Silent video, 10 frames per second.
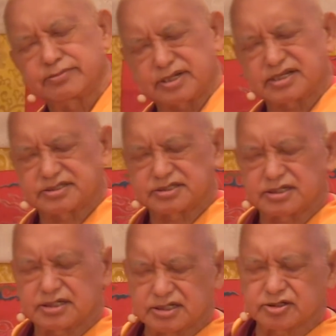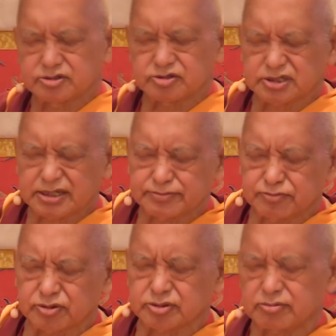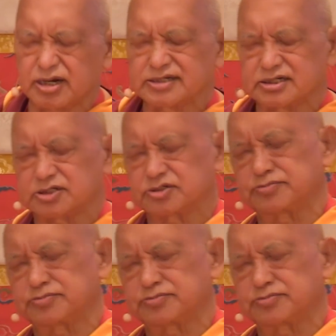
blessed. He should keep bowl of water to